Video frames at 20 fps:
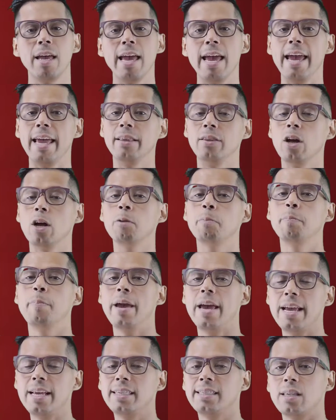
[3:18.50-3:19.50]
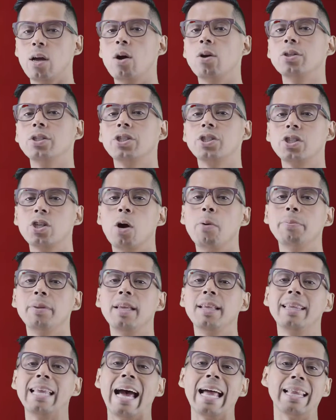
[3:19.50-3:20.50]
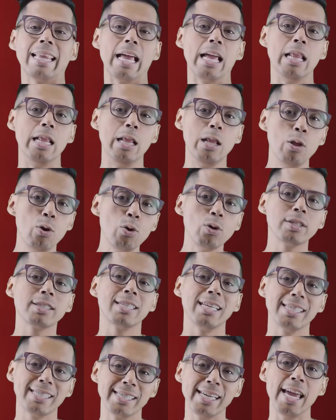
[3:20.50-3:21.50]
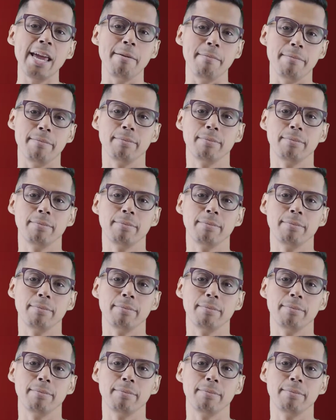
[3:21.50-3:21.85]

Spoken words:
and not based on something that looks the same.